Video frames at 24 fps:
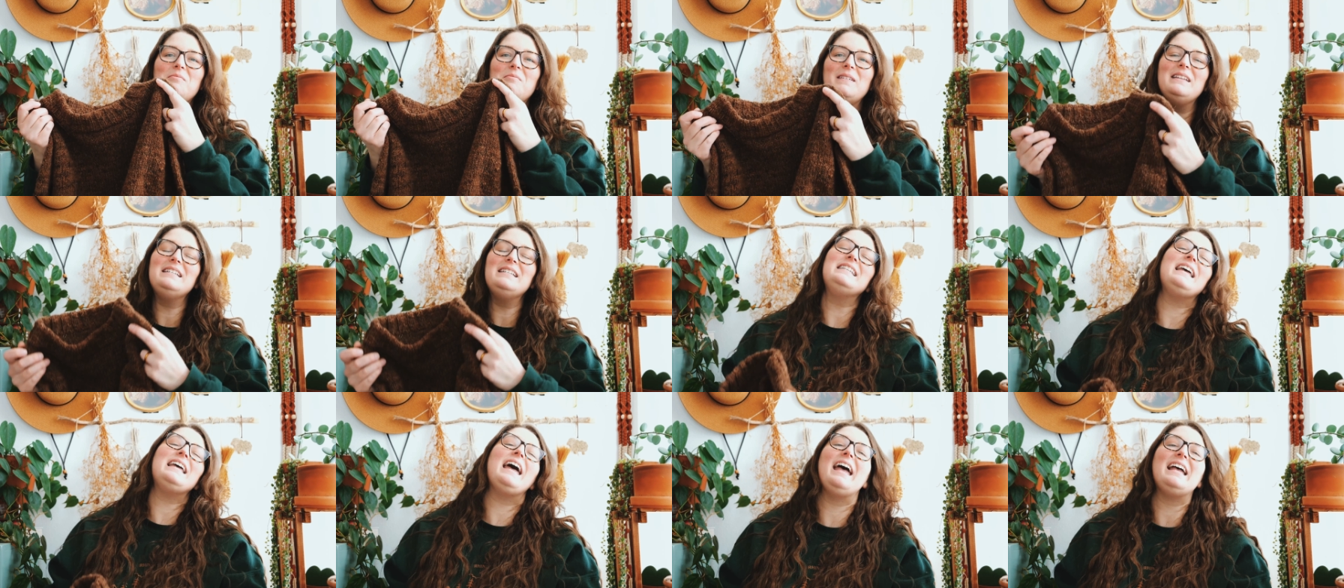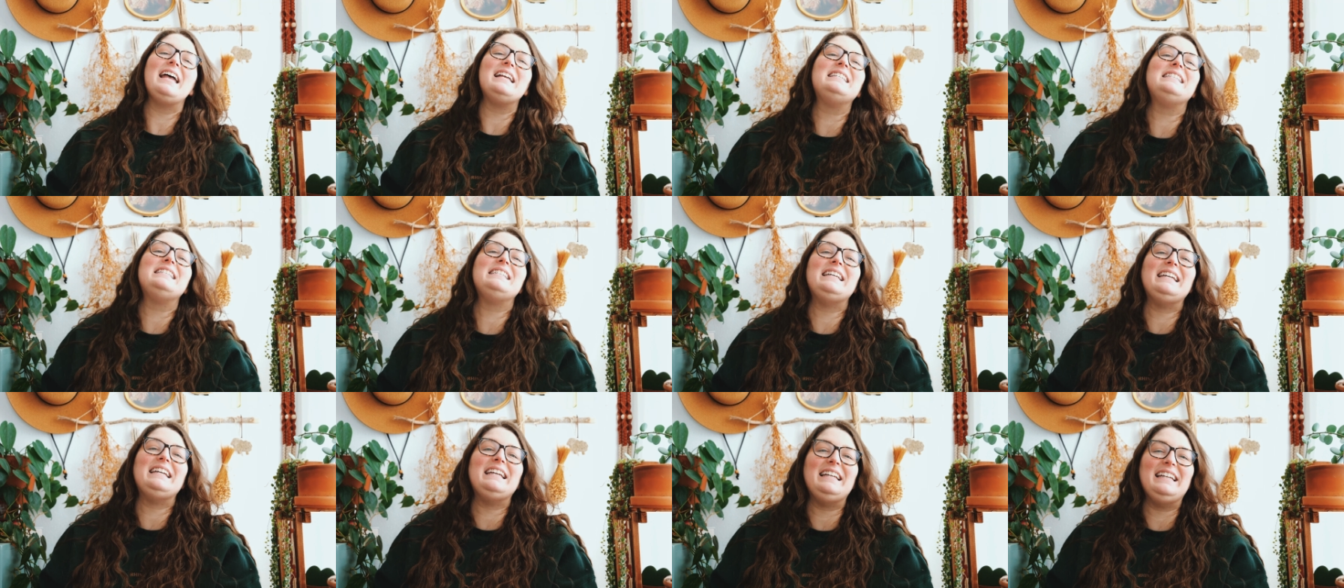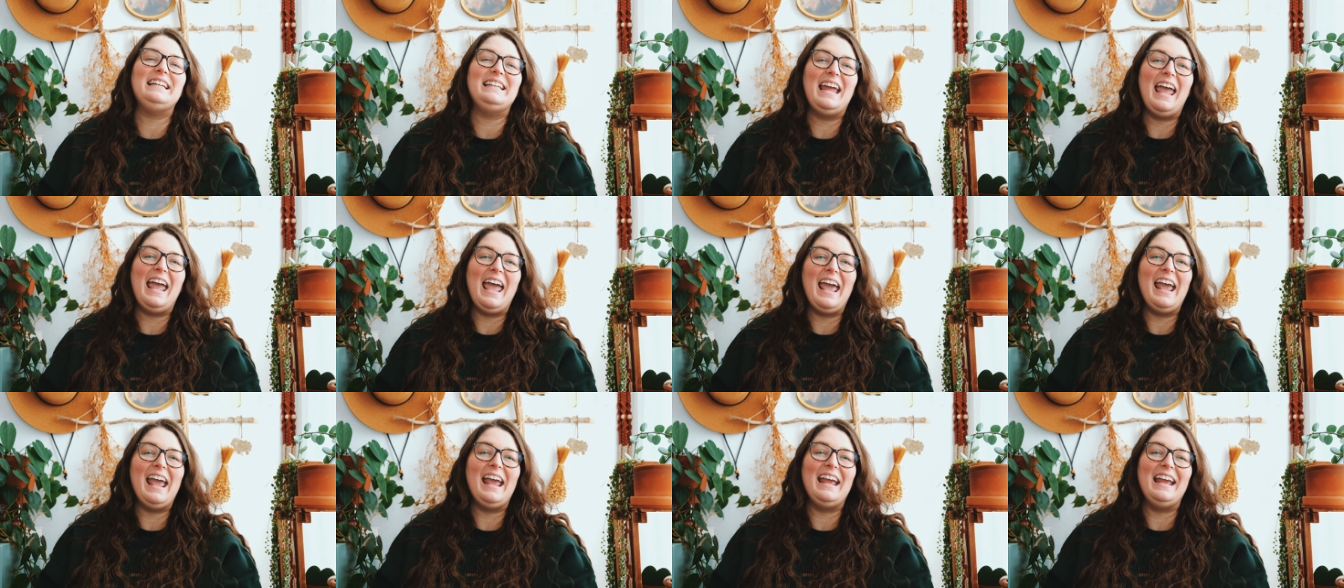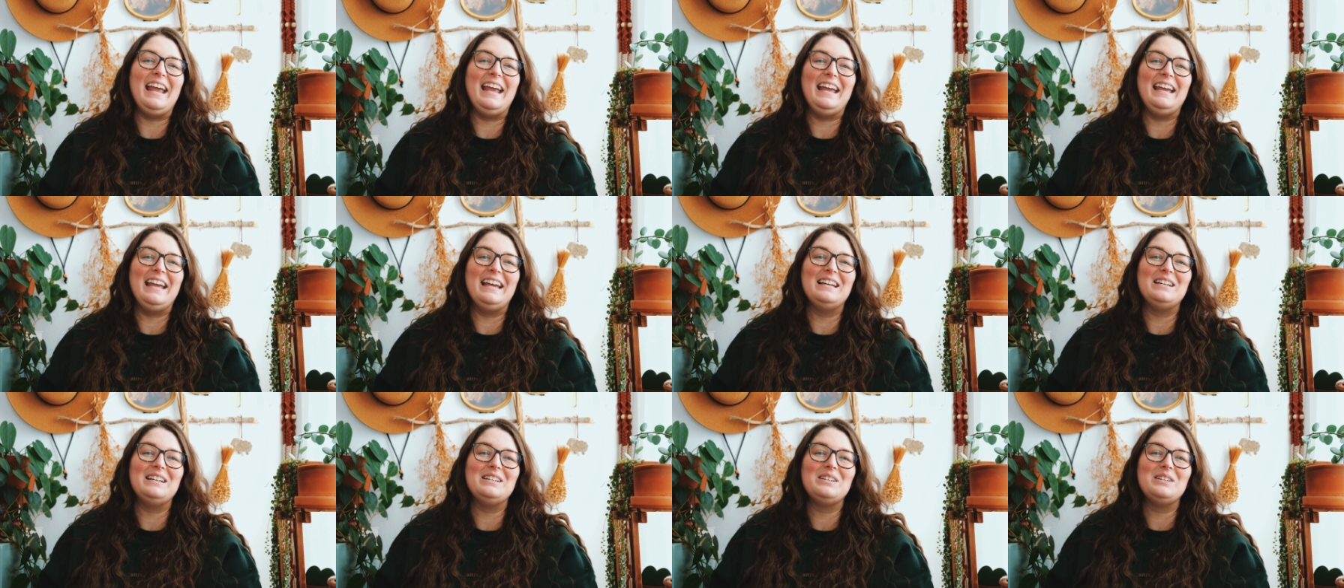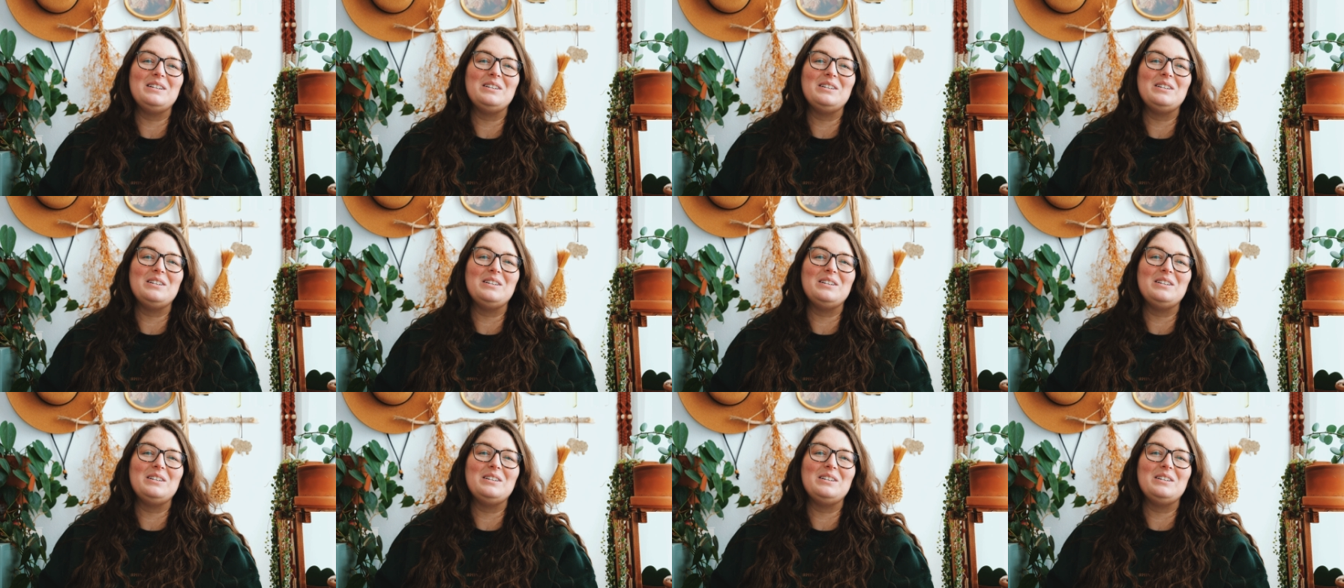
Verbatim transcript: been testing a